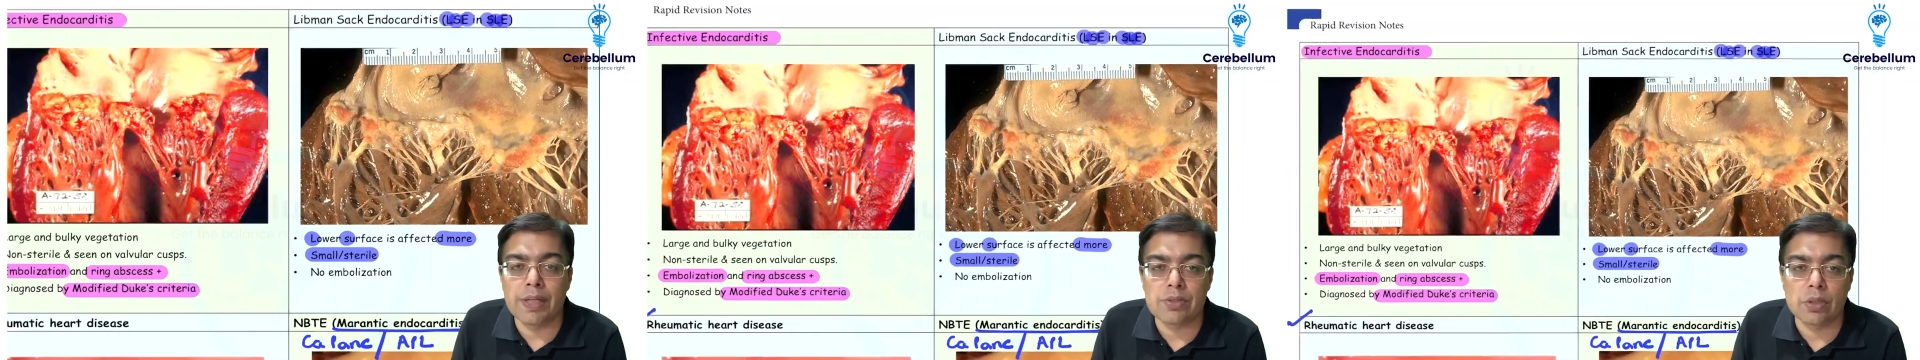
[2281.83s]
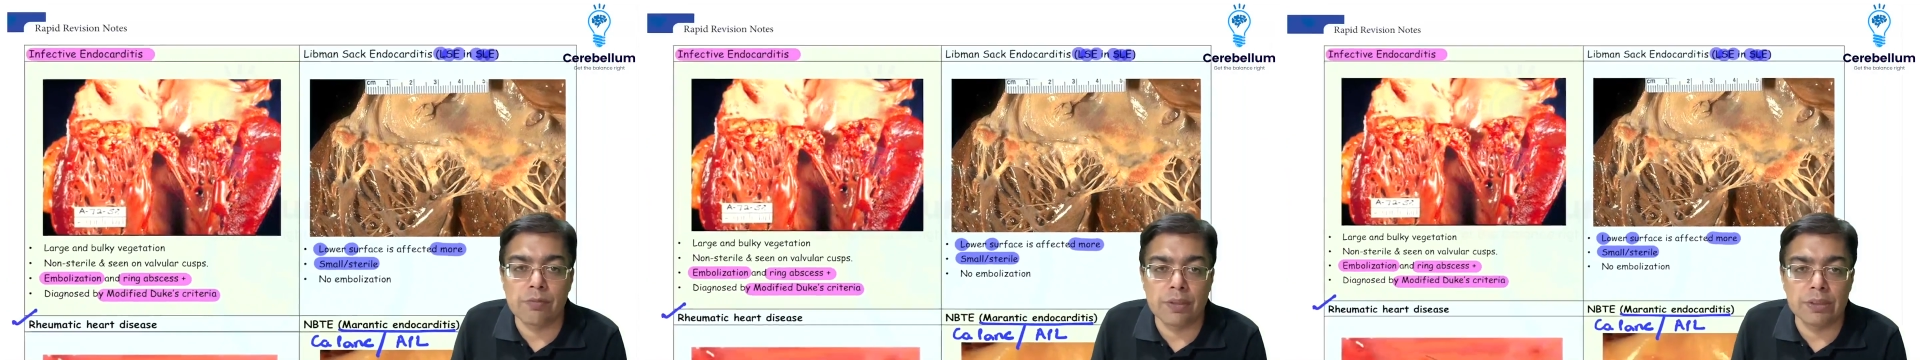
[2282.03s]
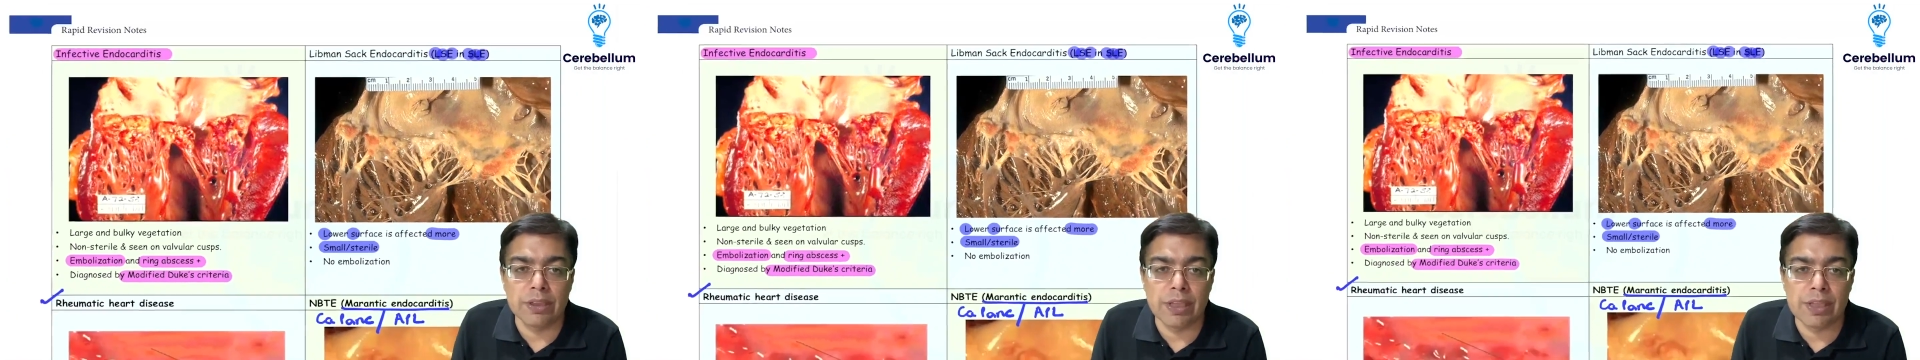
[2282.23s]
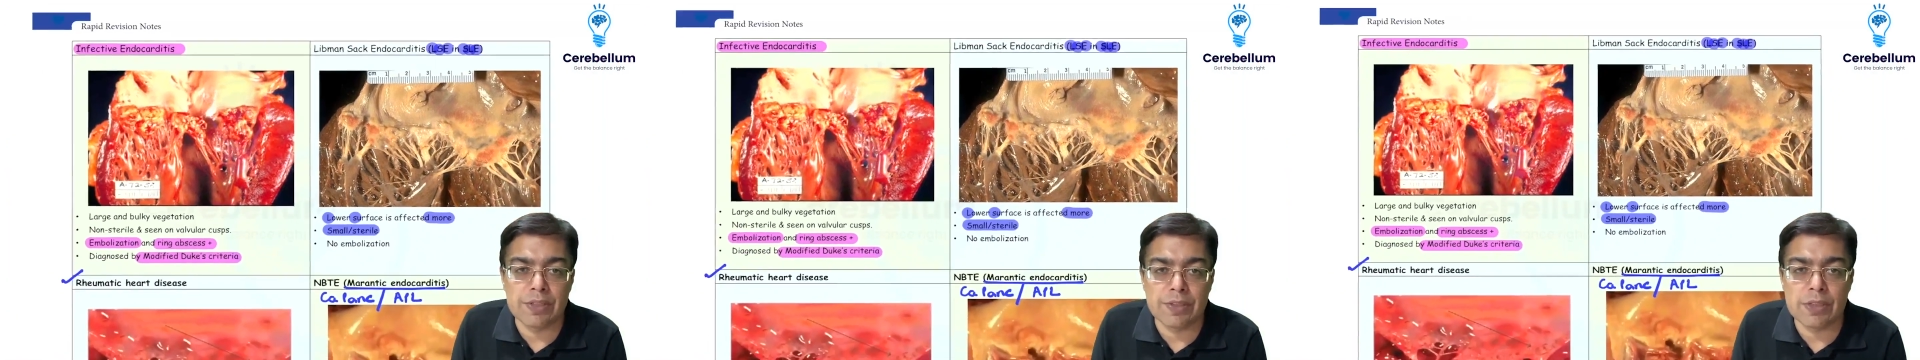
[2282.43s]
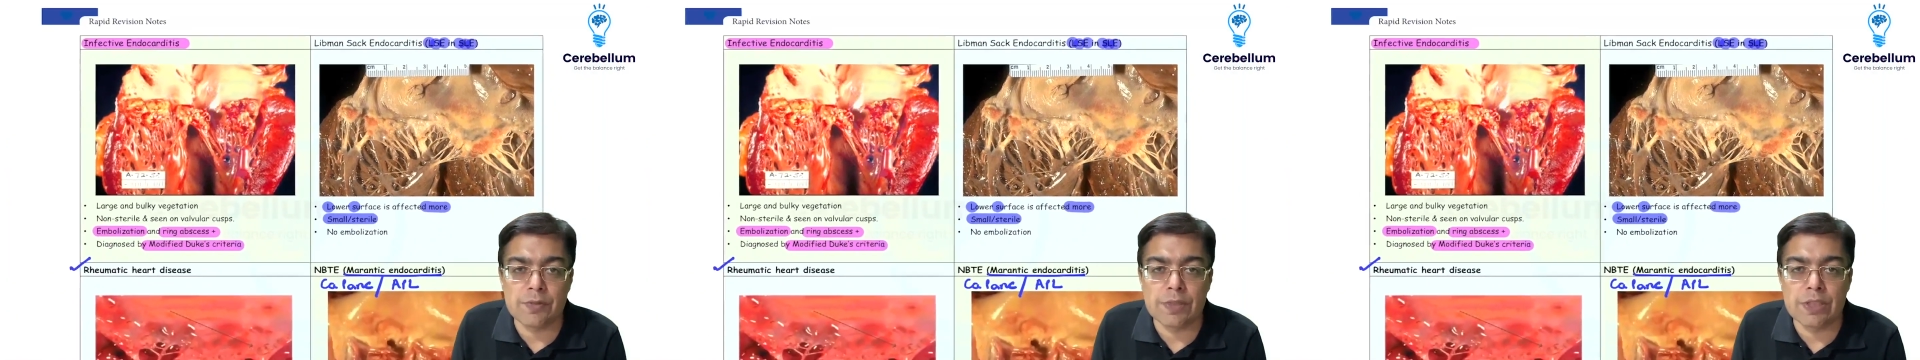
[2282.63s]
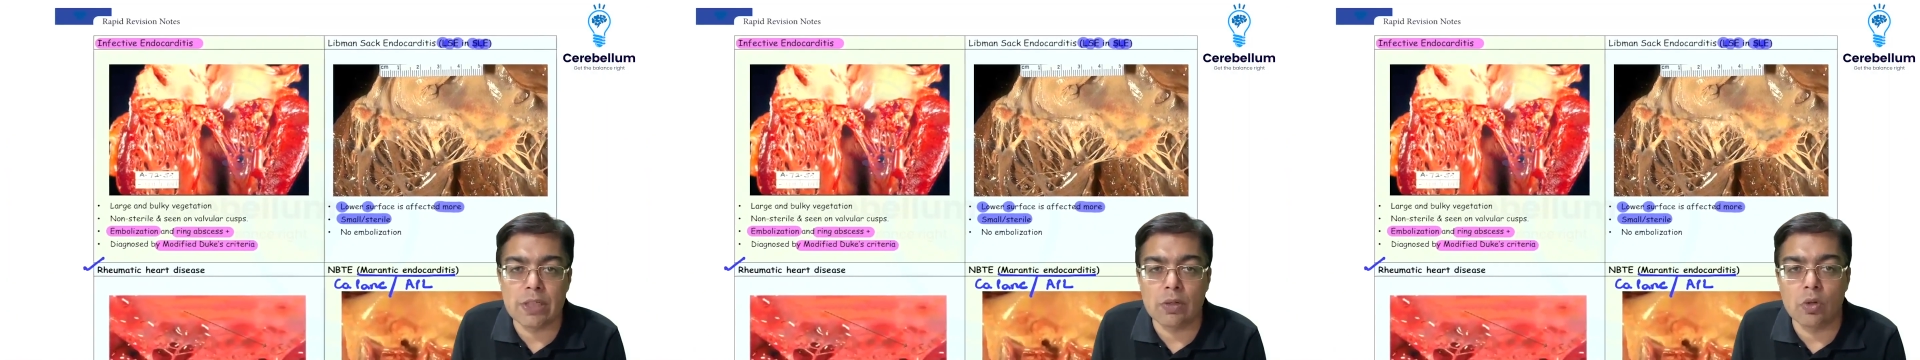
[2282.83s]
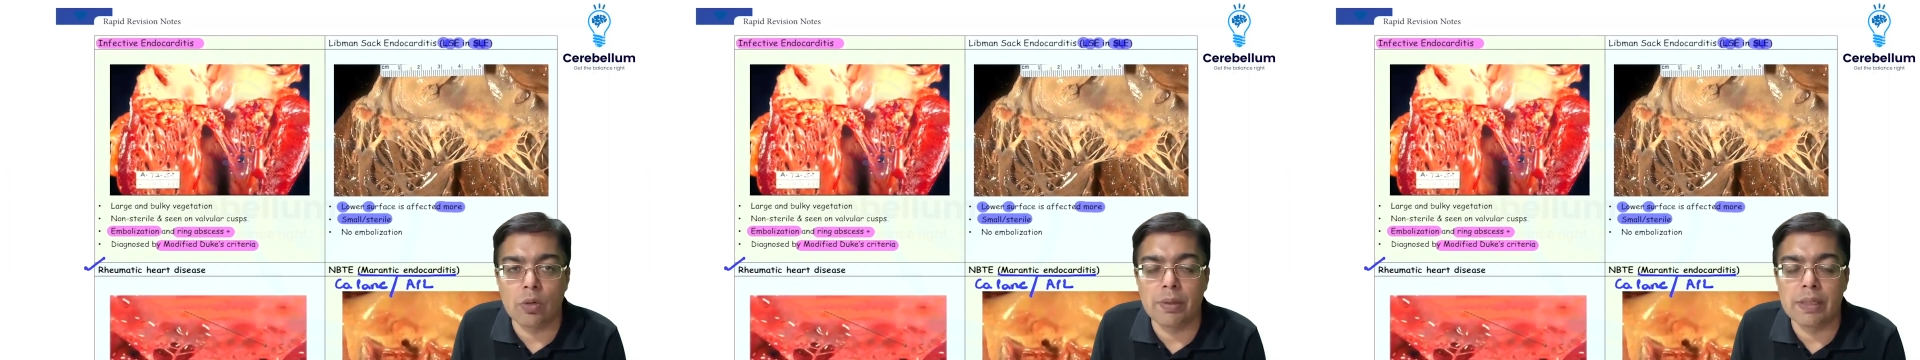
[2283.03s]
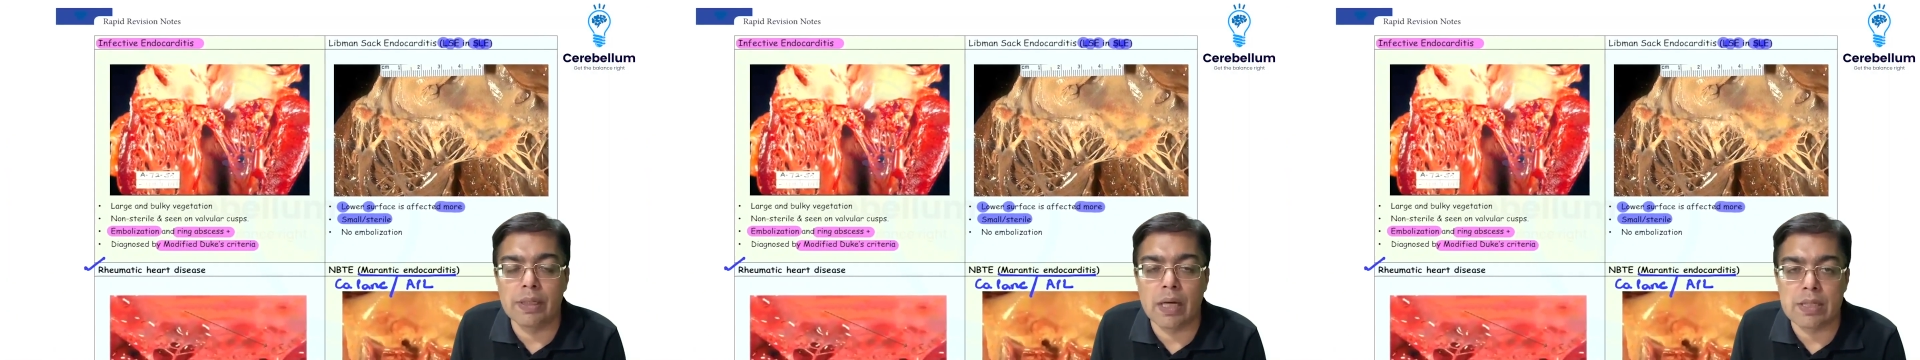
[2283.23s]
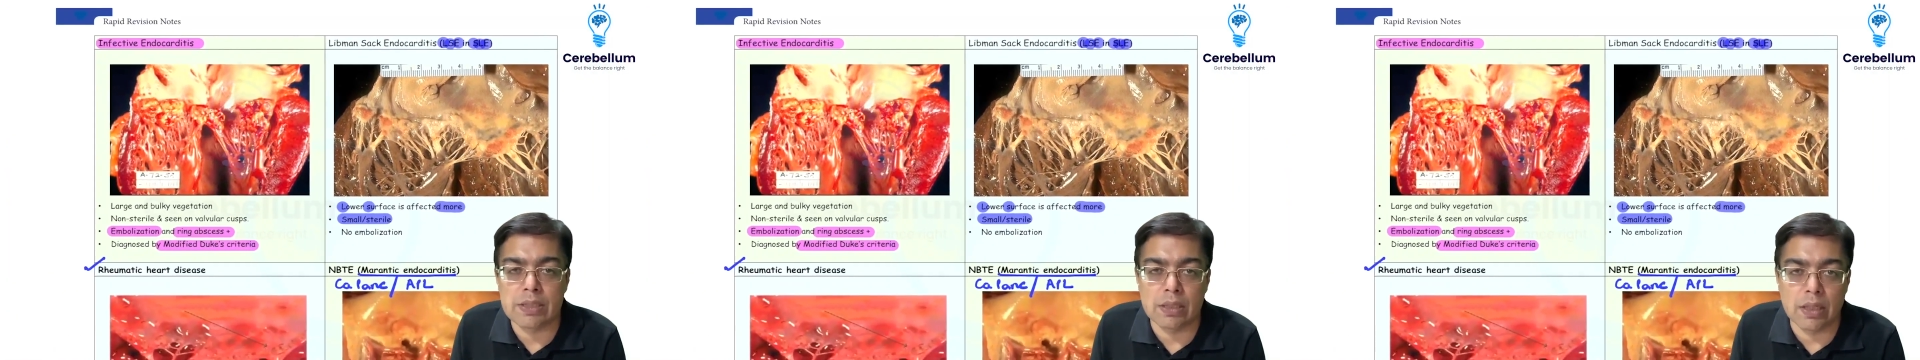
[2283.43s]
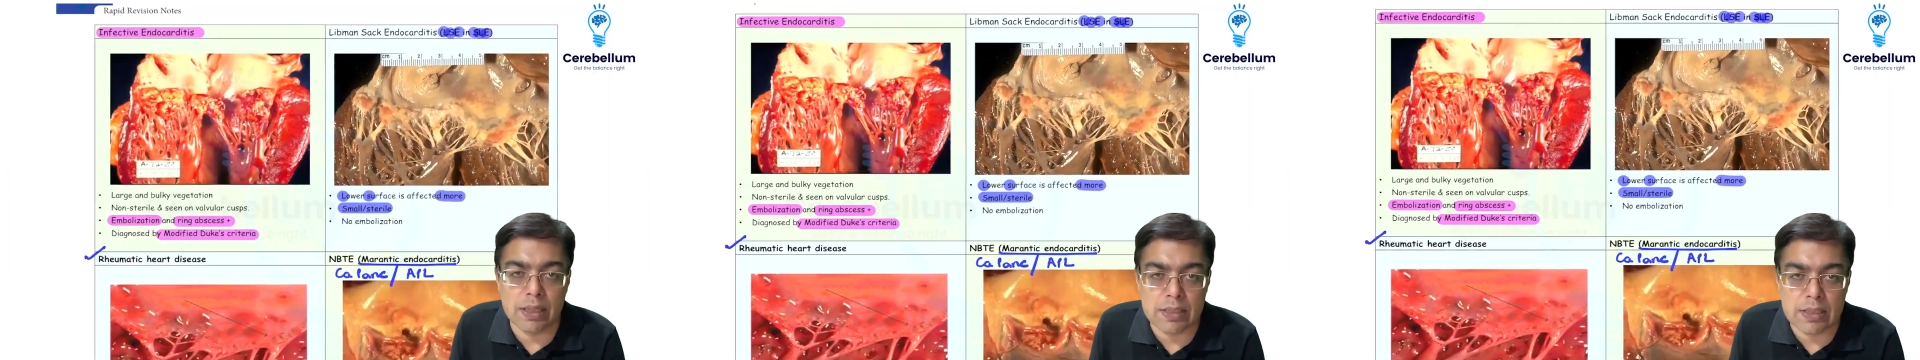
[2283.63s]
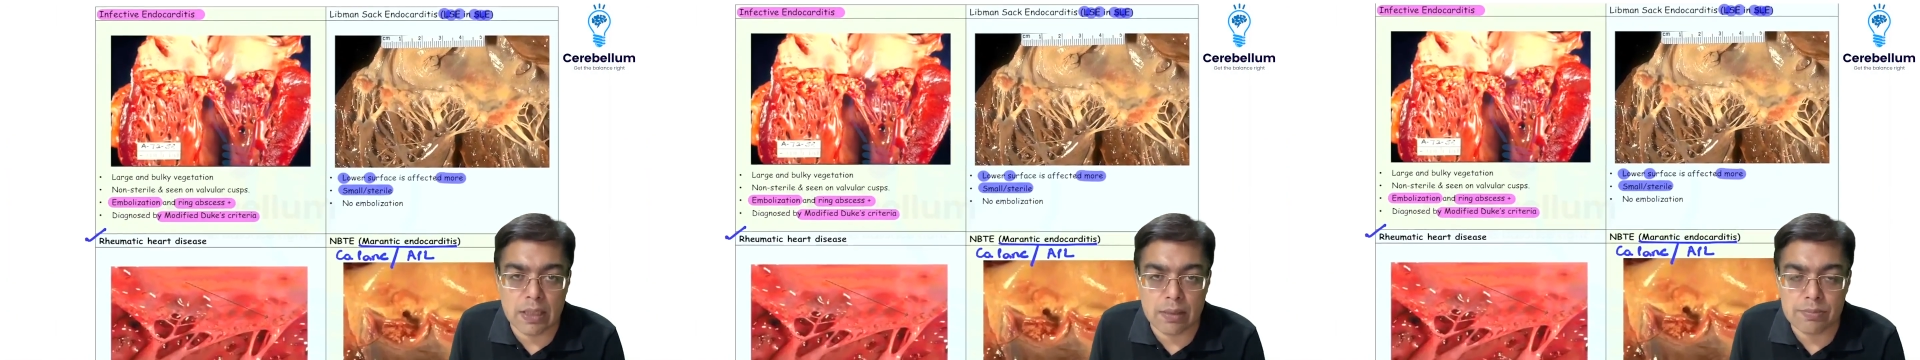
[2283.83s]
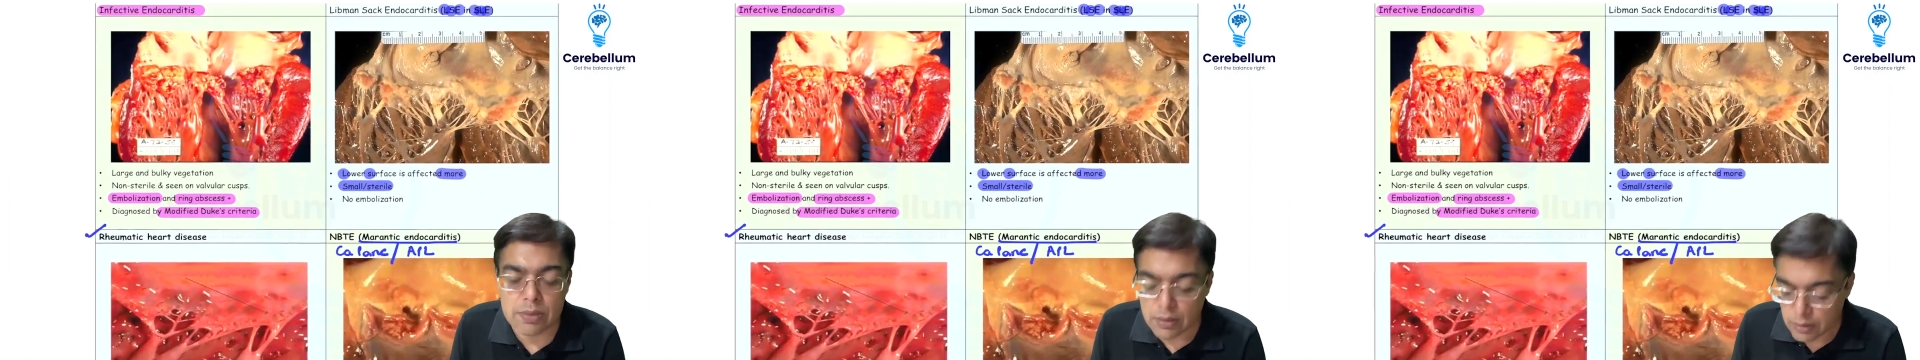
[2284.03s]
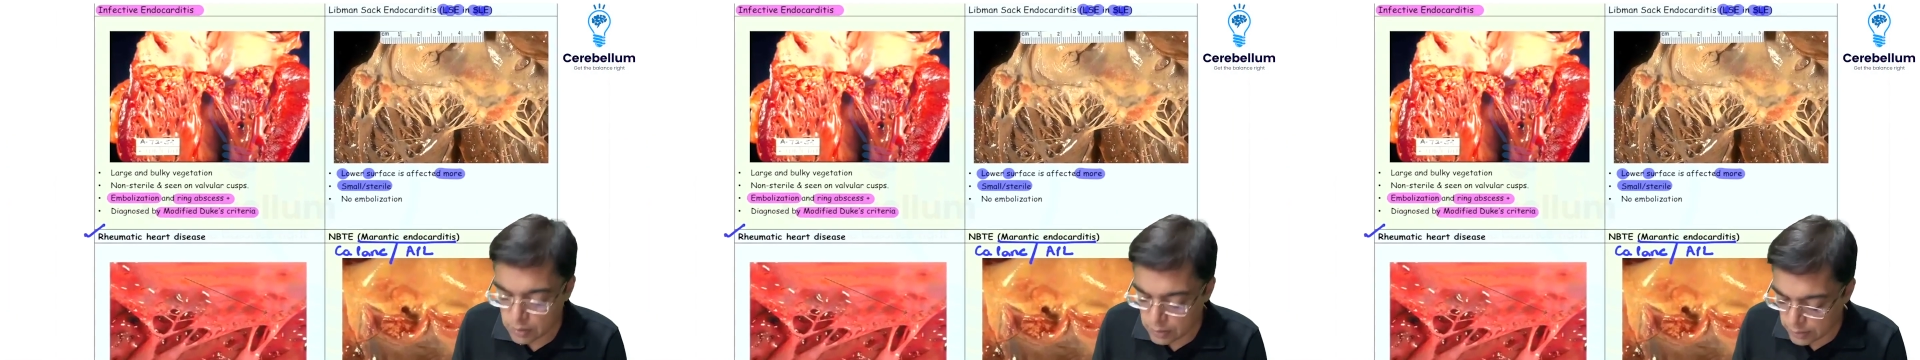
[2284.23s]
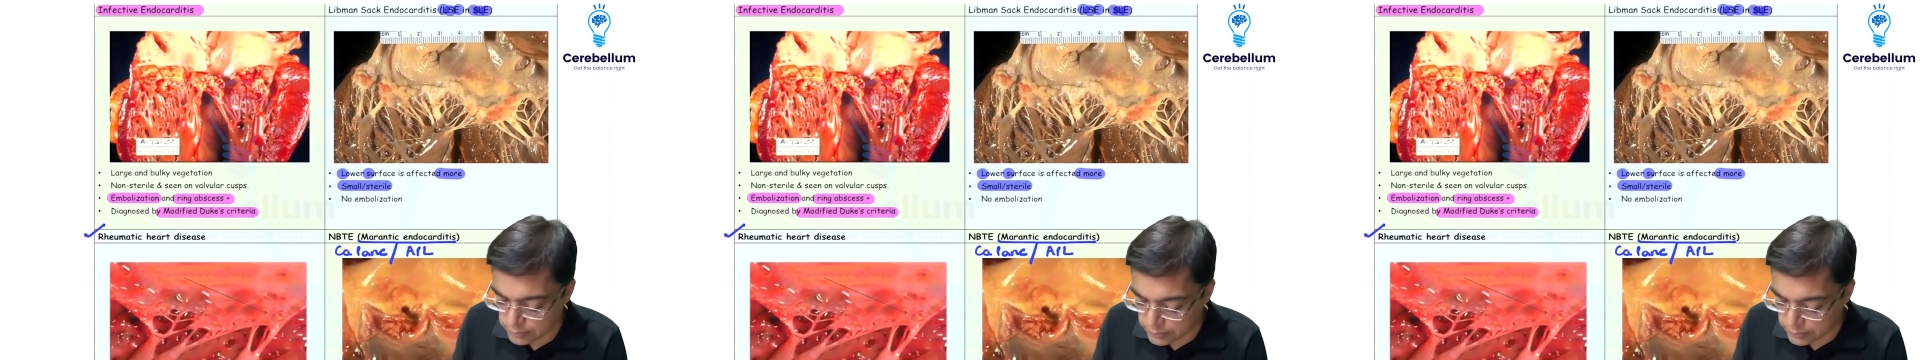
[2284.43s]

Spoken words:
of the vegetations which are commonly asked in our exams, and